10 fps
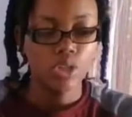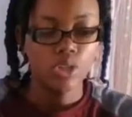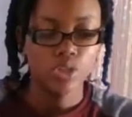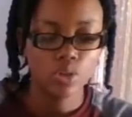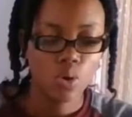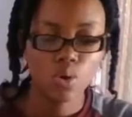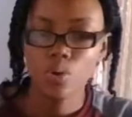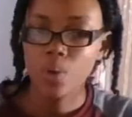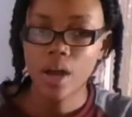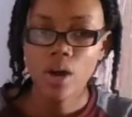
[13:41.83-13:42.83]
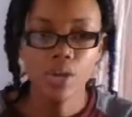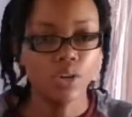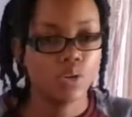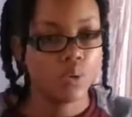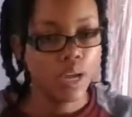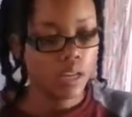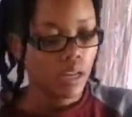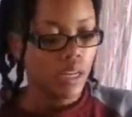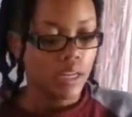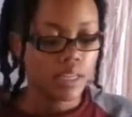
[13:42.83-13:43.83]
So the way how you do it,
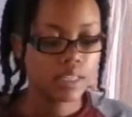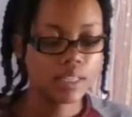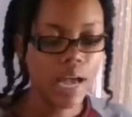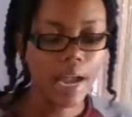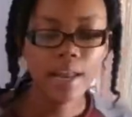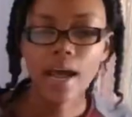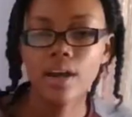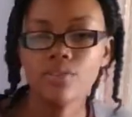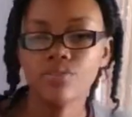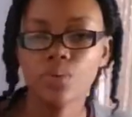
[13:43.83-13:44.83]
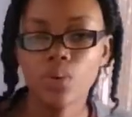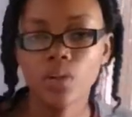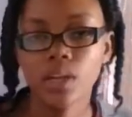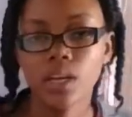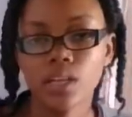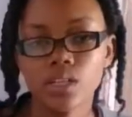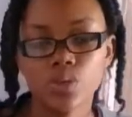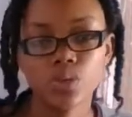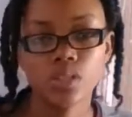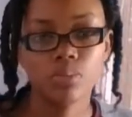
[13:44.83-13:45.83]
the side that the folding is
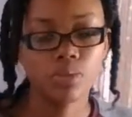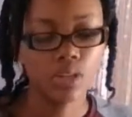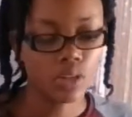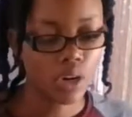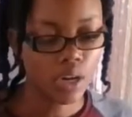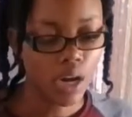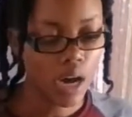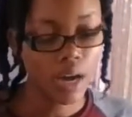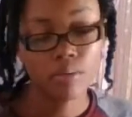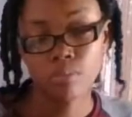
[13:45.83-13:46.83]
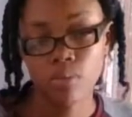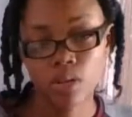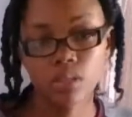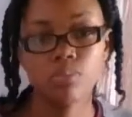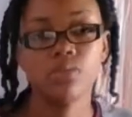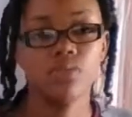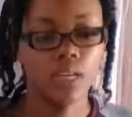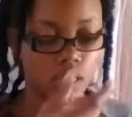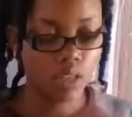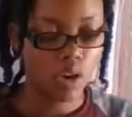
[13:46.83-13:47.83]
going to be done on must be
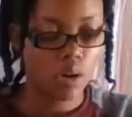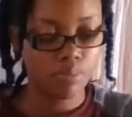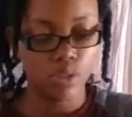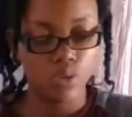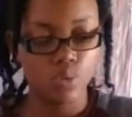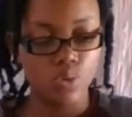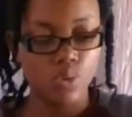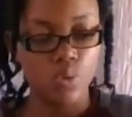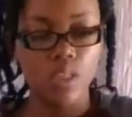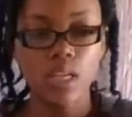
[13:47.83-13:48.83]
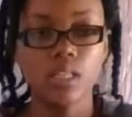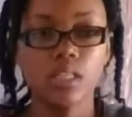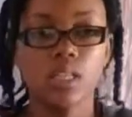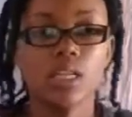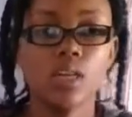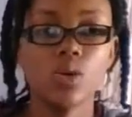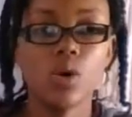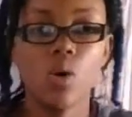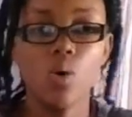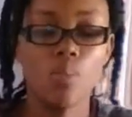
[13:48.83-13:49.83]
facing up to you. So the little
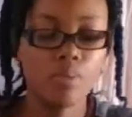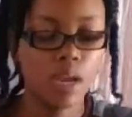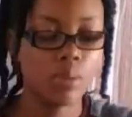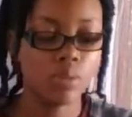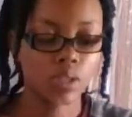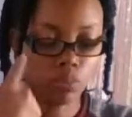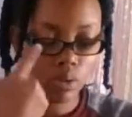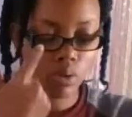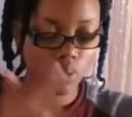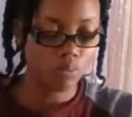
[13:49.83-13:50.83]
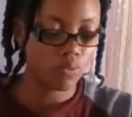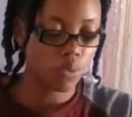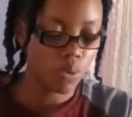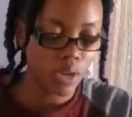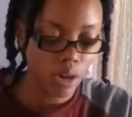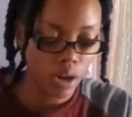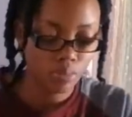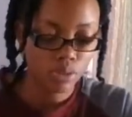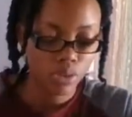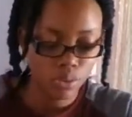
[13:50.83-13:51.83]
opening must be folding
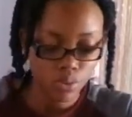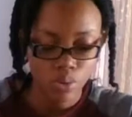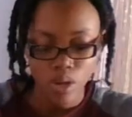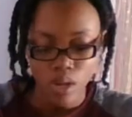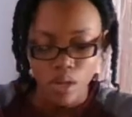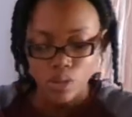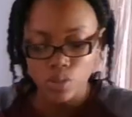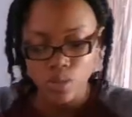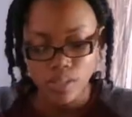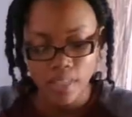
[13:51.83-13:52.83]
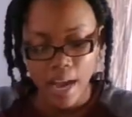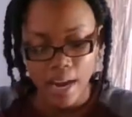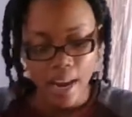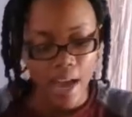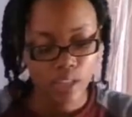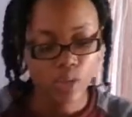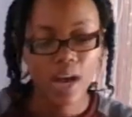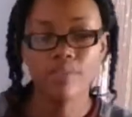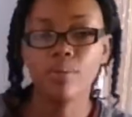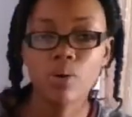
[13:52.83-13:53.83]
up to you. So the side that you
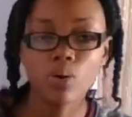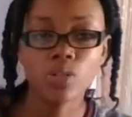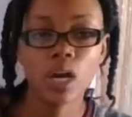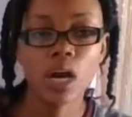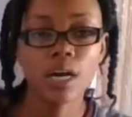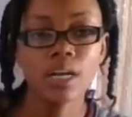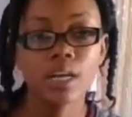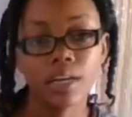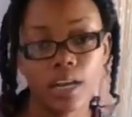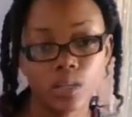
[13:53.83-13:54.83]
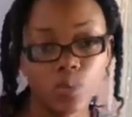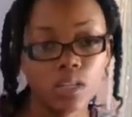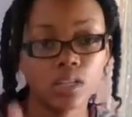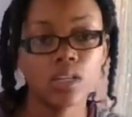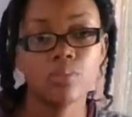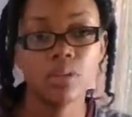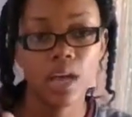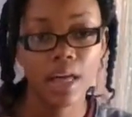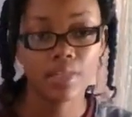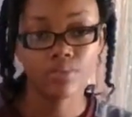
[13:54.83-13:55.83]
have the pouch on, that one's going to be
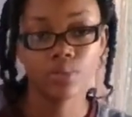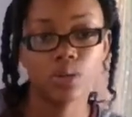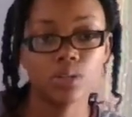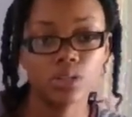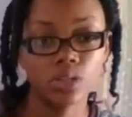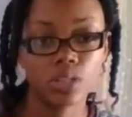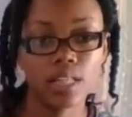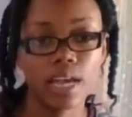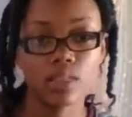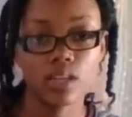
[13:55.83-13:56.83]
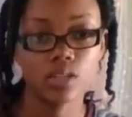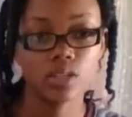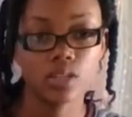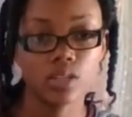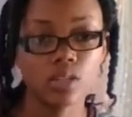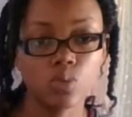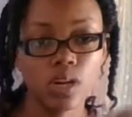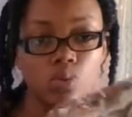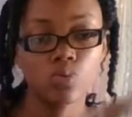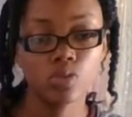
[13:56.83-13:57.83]
at the front, just like this. So this one
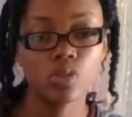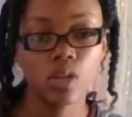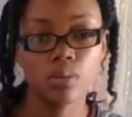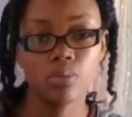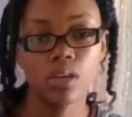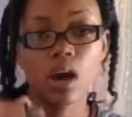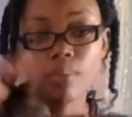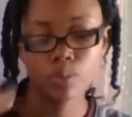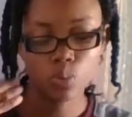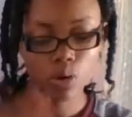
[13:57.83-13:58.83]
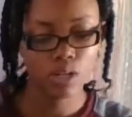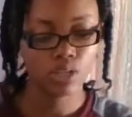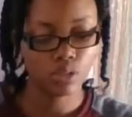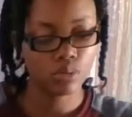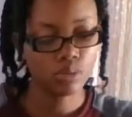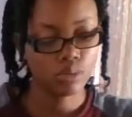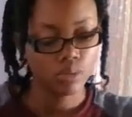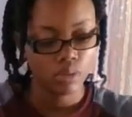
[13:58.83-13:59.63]
is going to be up towards you.